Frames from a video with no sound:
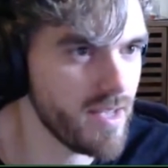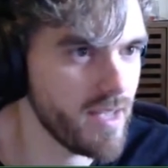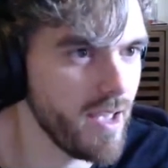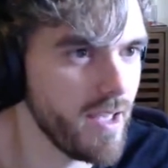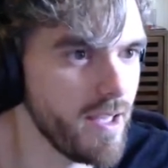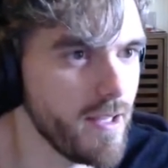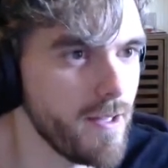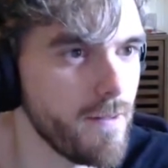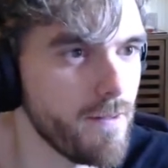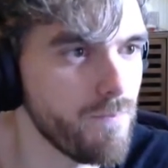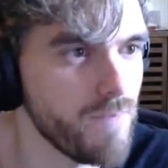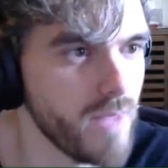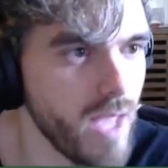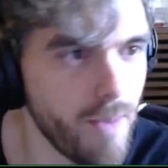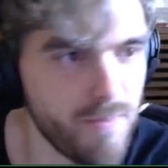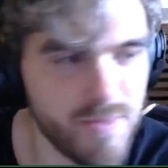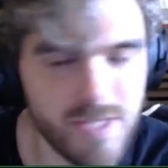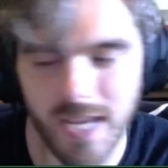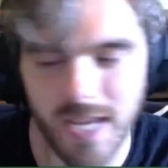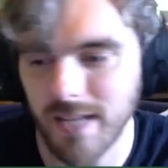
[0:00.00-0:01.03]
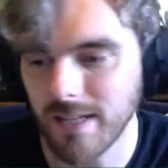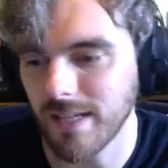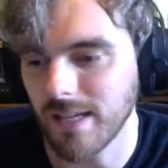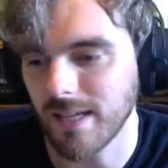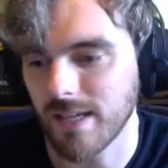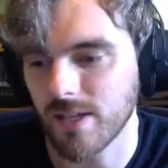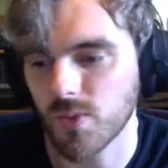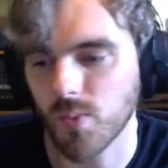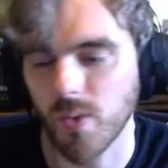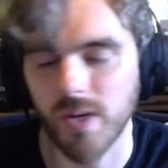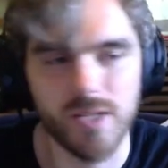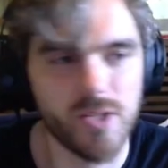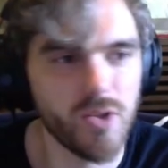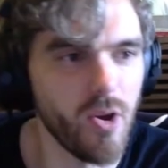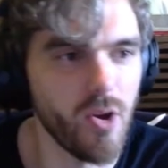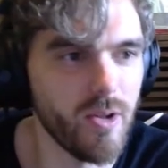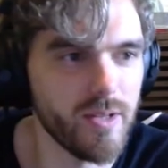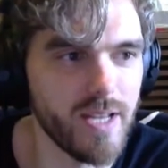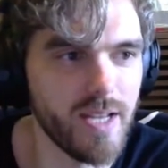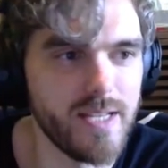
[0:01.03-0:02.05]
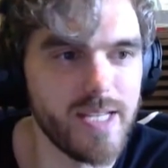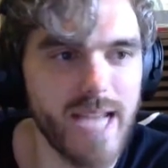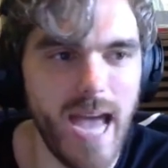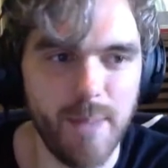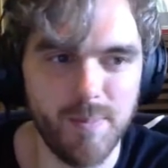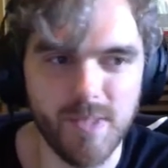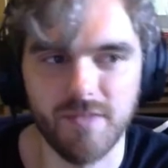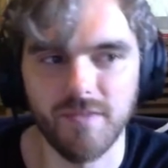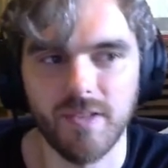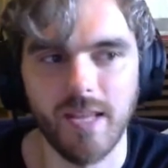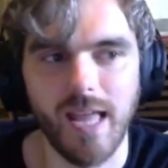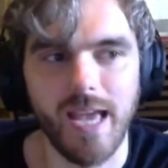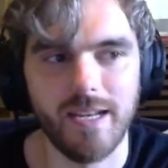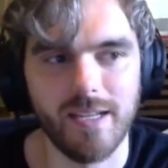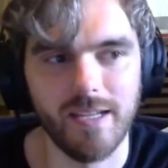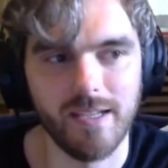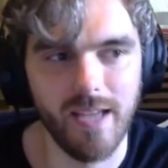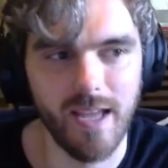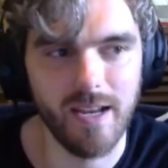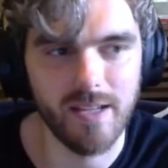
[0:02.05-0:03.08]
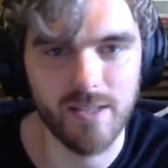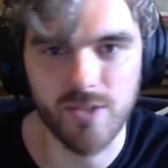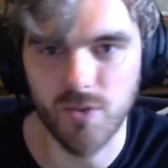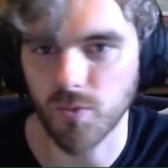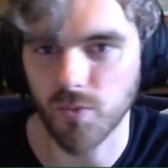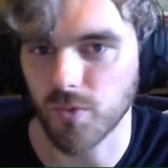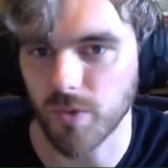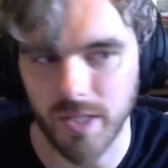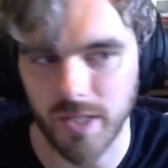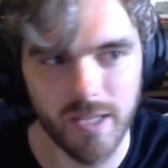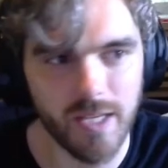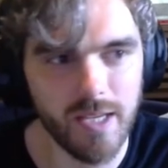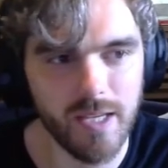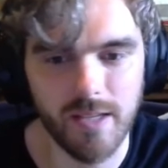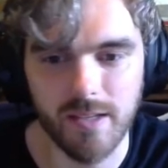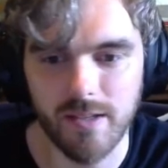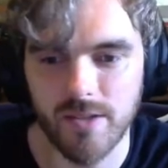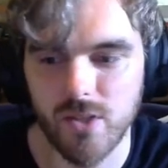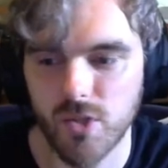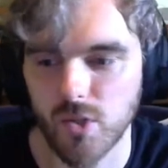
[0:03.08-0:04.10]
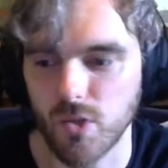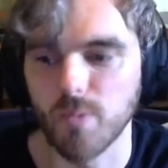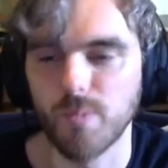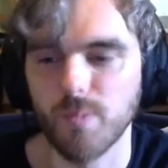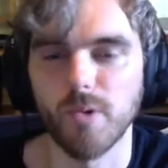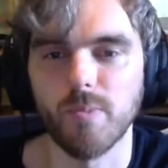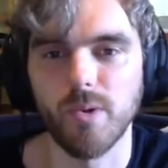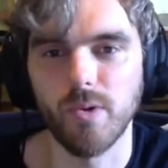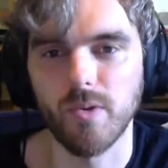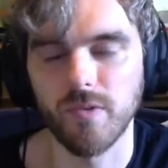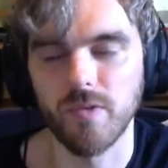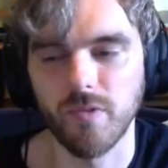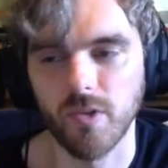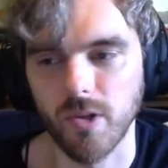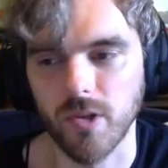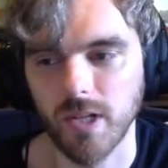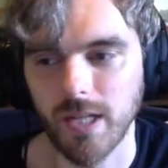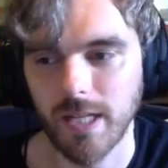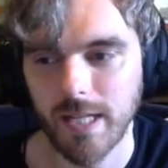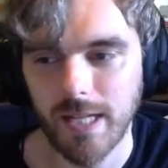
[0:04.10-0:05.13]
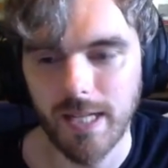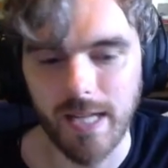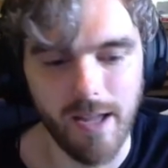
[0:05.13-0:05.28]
update is what is called adaptive lighting, and it's really super beautiful.